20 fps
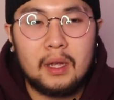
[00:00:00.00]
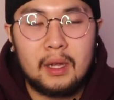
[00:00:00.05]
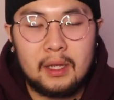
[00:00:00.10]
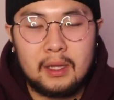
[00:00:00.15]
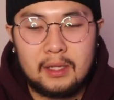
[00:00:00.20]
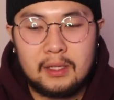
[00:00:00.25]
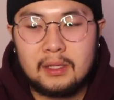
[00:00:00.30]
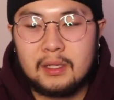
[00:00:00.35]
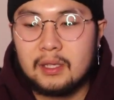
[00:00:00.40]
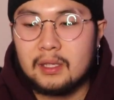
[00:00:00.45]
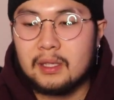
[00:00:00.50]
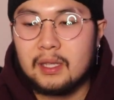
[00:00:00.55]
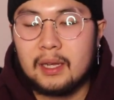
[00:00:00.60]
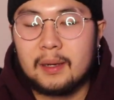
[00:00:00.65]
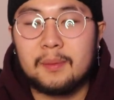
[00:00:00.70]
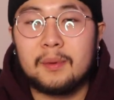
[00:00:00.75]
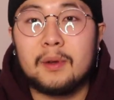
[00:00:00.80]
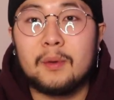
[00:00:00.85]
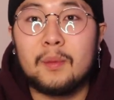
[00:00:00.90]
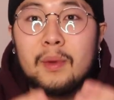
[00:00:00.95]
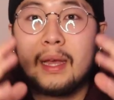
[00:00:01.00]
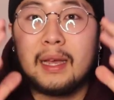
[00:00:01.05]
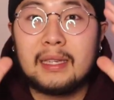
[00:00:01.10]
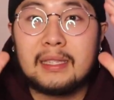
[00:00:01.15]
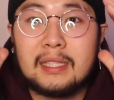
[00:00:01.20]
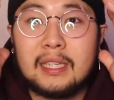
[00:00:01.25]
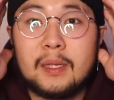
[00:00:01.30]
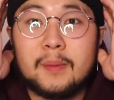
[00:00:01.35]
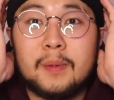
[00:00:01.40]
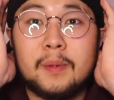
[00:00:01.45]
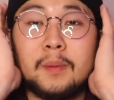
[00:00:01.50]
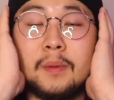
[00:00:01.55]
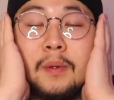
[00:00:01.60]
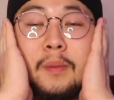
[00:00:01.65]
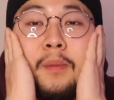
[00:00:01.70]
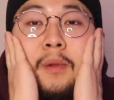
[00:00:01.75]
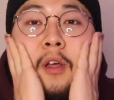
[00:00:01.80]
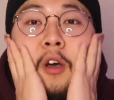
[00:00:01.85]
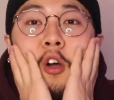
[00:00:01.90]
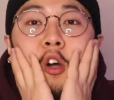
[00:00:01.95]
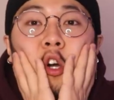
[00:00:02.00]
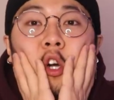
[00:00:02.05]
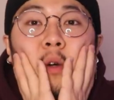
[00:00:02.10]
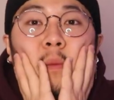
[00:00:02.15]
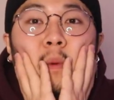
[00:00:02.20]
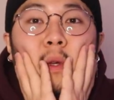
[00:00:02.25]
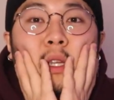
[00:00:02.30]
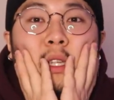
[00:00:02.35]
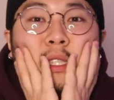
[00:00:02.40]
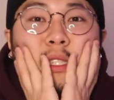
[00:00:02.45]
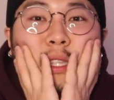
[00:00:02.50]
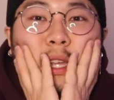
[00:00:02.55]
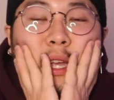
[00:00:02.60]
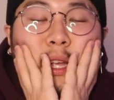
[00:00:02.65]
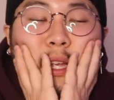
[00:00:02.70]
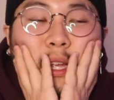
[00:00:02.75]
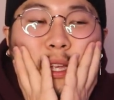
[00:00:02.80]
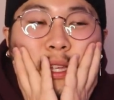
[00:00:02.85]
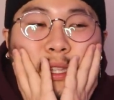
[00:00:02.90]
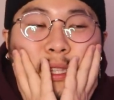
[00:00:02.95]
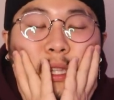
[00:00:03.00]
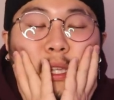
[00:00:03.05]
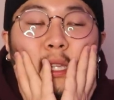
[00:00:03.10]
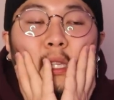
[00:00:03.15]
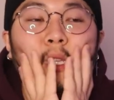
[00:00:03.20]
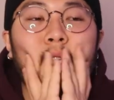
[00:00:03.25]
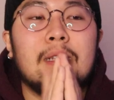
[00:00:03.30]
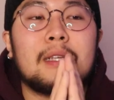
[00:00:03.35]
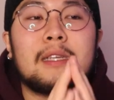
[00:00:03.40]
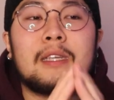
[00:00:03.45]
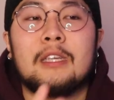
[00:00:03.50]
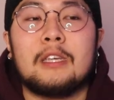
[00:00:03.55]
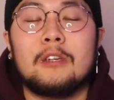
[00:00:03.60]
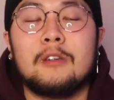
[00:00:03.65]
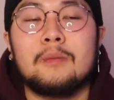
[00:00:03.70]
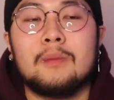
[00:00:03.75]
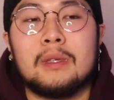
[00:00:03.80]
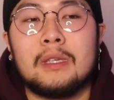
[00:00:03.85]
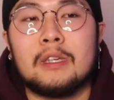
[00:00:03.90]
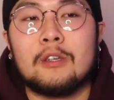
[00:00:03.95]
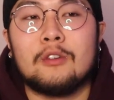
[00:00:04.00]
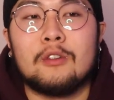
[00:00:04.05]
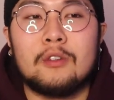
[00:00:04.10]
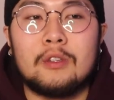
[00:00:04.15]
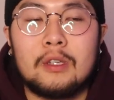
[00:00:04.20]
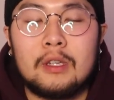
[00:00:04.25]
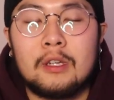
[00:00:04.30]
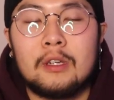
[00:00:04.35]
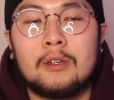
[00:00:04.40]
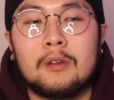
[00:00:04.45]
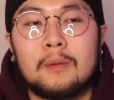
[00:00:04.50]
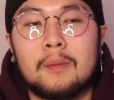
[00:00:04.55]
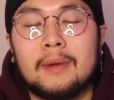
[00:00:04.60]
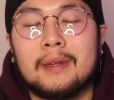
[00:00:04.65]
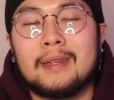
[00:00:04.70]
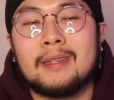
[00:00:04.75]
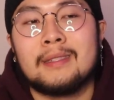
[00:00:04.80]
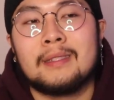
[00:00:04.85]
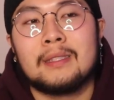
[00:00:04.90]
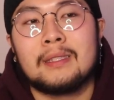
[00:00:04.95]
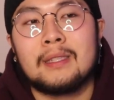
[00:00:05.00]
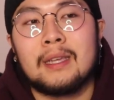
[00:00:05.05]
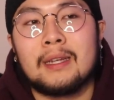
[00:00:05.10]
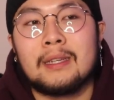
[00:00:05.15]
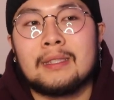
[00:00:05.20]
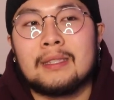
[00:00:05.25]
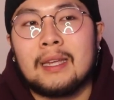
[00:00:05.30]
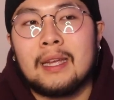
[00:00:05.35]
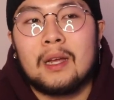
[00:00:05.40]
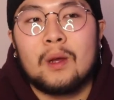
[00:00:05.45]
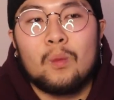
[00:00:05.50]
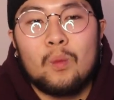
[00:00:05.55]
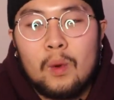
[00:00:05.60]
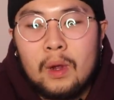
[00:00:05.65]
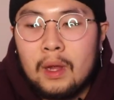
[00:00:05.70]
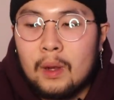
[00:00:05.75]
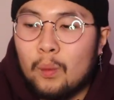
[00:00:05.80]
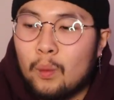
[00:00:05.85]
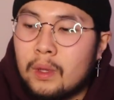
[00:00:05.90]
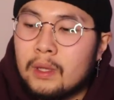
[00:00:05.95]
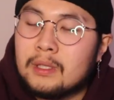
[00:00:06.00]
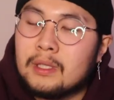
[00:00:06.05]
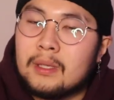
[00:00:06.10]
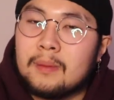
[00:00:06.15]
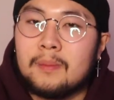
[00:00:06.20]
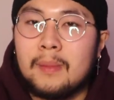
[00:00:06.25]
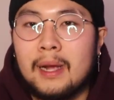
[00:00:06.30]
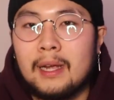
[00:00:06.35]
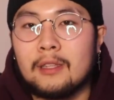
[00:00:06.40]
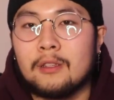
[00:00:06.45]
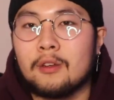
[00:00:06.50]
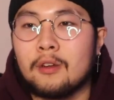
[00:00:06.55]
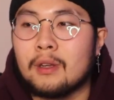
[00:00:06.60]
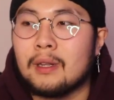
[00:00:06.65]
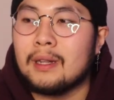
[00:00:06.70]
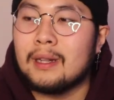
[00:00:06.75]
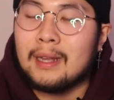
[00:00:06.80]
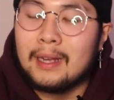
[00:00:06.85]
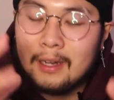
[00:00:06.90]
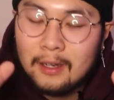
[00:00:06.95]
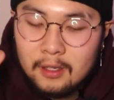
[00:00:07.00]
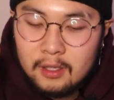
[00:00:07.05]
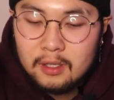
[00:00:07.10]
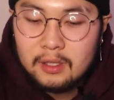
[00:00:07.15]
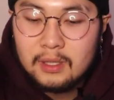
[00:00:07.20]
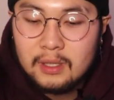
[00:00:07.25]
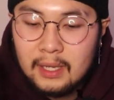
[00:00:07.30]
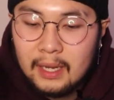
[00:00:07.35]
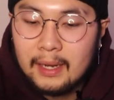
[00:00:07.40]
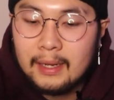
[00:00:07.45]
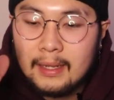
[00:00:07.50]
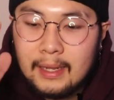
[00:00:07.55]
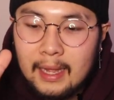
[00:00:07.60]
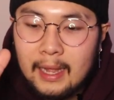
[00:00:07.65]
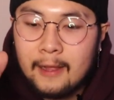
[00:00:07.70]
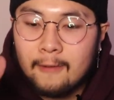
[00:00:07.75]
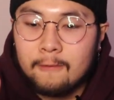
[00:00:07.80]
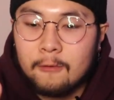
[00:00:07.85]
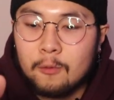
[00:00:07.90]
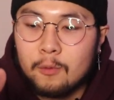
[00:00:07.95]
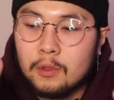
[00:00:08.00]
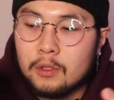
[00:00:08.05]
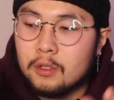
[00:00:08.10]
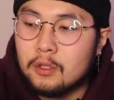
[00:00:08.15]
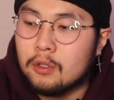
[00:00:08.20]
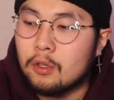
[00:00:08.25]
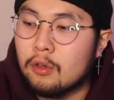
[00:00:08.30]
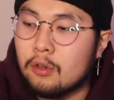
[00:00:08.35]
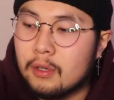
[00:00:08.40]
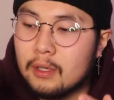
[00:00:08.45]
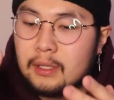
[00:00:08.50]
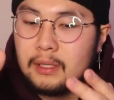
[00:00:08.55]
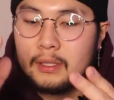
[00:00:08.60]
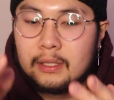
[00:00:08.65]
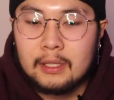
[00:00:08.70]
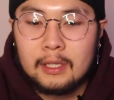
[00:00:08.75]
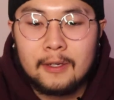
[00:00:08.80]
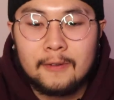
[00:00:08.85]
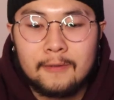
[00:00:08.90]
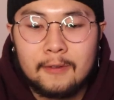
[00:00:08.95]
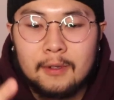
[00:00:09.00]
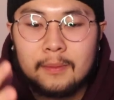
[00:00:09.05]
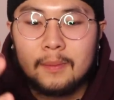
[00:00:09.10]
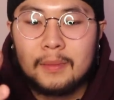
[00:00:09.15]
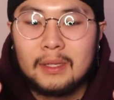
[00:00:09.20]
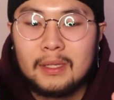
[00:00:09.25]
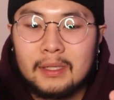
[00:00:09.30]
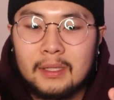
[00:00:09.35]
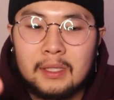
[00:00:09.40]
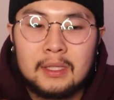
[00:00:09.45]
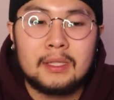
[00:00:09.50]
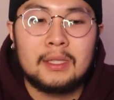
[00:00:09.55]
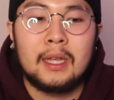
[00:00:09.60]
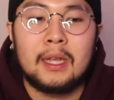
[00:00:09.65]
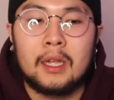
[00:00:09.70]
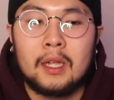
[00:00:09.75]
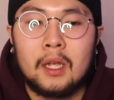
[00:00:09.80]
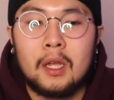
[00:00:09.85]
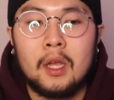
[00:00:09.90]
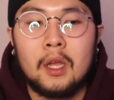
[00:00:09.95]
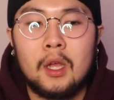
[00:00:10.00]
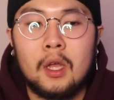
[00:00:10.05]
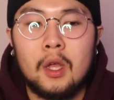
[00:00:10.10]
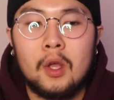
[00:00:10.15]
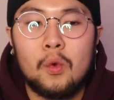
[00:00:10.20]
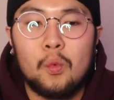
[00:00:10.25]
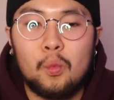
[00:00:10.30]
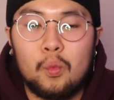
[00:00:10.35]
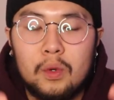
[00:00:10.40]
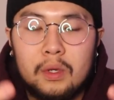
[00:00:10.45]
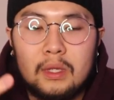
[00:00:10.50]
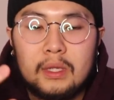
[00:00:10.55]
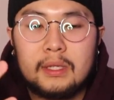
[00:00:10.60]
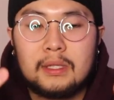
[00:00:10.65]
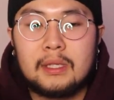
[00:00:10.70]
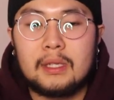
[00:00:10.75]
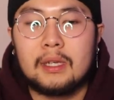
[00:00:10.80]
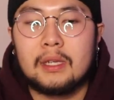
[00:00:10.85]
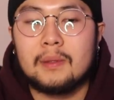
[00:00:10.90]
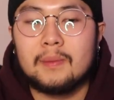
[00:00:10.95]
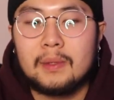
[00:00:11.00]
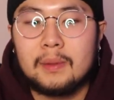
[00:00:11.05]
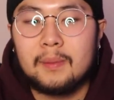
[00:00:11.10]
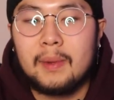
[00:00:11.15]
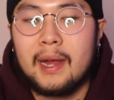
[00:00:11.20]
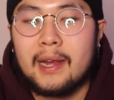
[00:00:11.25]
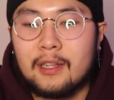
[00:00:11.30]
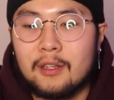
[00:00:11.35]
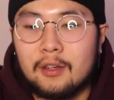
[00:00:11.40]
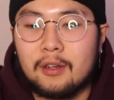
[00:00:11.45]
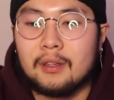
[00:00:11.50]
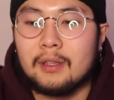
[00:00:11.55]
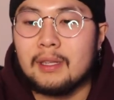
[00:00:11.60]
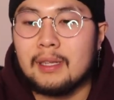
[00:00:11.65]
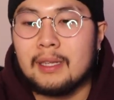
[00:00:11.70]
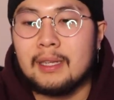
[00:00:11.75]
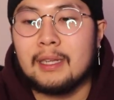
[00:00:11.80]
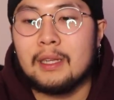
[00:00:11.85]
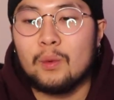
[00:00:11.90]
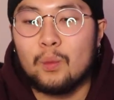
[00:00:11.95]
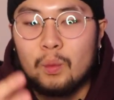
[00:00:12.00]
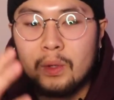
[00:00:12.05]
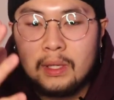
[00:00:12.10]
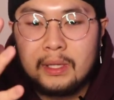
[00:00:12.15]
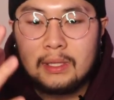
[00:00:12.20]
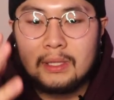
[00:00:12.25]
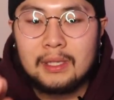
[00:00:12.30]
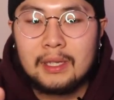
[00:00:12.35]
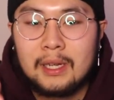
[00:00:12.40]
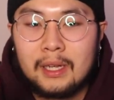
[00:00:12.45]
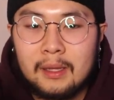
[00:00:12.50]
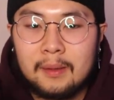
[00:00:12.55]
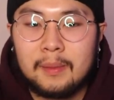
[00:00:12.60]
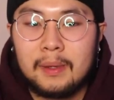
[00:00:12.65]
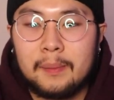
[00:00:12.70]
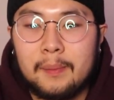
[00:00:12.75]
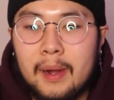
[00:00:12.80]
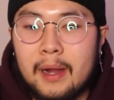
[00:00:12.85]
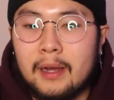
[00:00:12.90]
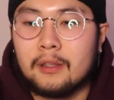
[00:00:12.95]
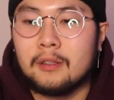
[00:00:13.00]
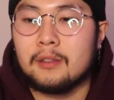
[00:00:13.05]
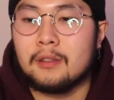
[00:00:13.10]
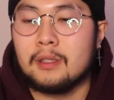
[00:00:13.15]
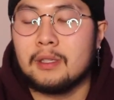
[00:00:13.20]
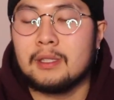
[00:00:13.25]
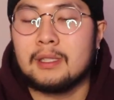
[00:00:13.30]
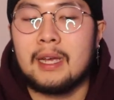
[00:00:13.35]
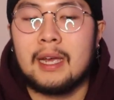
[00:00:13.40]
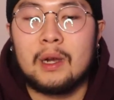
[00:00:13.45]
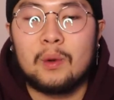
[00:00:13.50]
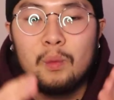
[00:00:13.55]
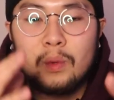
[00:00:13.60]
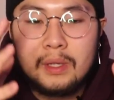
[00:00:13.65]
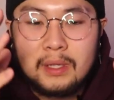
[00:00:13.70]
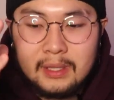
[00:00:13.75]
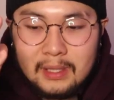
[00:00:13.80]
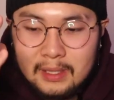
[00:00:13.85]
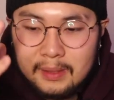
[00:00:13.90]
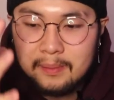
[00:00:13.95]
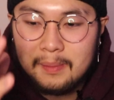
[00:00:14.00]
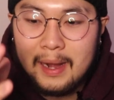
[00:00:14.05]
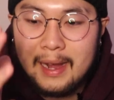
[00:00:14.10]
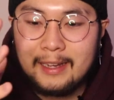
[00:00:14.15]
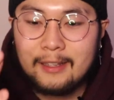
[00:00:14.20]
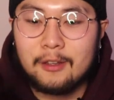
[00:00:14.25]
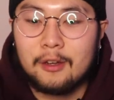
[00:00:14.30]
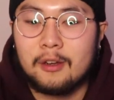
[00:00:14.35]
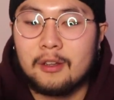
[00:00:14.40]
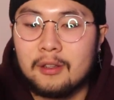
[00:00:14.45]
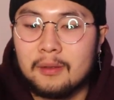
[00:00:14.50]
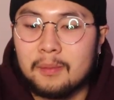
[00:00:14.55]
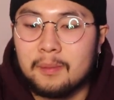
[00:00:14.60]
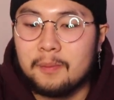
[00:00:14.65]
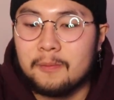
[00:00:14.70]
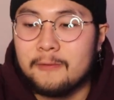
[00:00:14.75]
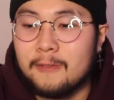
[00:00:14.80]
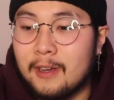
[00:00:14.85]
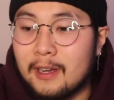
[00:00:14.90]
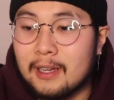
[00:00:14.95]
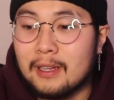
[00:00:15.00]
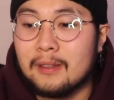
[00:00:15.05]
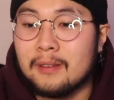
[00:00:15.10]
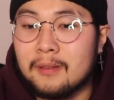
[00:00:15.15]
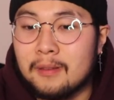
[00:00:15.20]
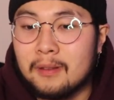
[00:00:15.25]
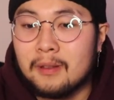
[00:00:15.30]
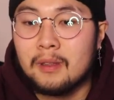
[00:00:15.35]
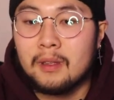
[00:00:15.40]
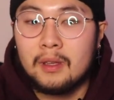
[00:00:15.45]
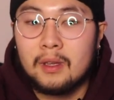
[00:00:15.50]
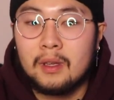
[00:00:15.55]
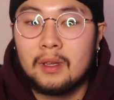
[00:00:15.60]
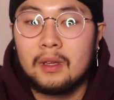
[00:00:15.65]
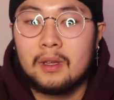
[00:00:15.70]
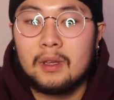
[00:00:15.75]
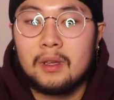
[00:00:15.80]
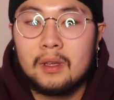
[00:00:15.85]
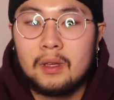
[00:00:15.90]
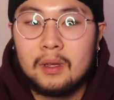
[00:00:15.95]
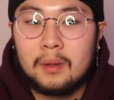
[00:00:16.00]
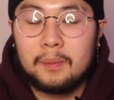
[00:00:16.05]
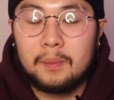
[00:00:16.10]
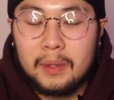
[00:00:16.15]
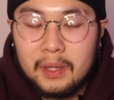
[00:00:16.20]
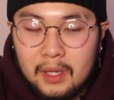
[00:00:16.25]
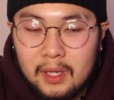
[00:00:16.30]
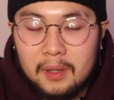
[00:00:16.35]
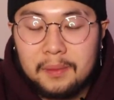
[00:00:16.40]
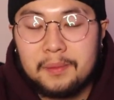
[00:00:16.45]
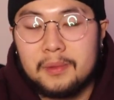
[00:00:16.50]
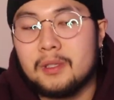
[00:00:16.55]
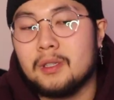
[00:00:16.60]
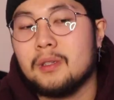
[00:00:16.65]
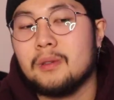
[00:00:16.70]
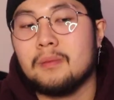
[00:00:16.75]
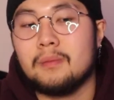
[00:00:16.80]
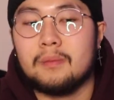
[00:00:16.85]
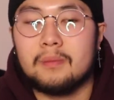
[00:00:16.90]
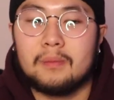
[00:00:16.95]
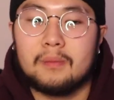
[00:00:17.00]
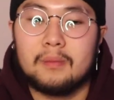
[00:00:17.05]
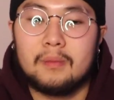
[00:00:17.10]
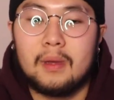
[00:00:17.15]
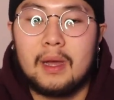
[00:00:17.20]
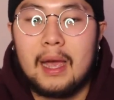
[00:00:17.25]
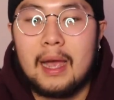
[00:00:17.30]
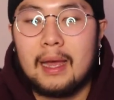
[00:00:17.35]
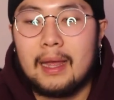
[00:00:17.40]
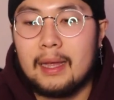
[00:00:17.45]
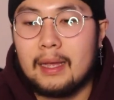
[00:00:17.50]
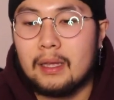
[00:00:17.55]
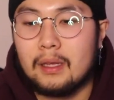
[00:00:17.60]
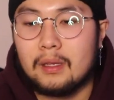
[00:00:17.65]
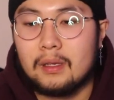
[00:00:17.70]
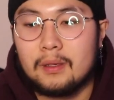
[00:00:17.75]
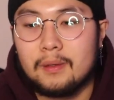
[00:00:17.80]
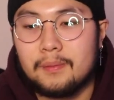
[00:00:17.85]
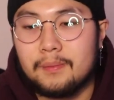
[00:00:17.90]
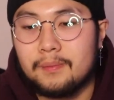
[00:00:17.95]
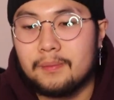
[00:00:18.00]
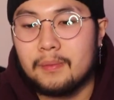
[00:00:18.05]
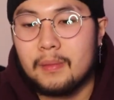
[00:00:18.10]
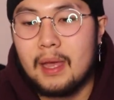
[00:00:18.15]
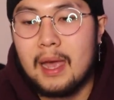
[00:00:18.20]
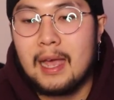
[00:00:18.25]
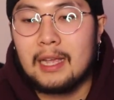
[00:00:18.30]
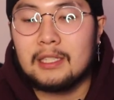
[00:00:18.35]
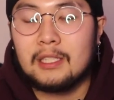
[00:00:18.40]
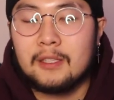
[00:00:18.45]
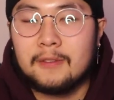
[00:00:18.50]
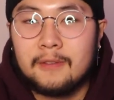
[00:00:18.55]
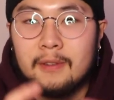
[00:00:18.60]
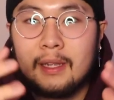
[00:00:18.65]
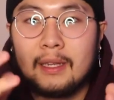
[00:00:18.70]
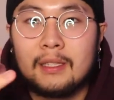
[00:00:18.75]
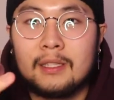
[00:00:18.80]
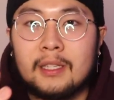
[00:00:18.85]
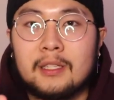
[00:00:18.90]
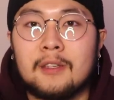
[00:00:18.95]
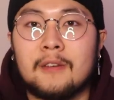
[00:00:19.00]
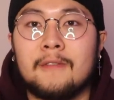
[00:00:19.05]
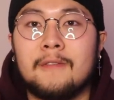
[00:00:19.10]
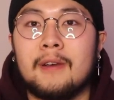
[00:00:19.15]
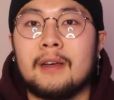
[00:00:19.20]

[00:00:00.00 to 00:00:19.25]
And it's just like, bro, when I see people blow up, it's like, it doesn't kill me or hurt me. It's just like, damn, when's it my turn? And I understand that everyone's story is different, but it's just like, when is it gonna be my turn to eat? When is it gonna be my turn to shine? When is it my turn to fucking become something? I just feel like such a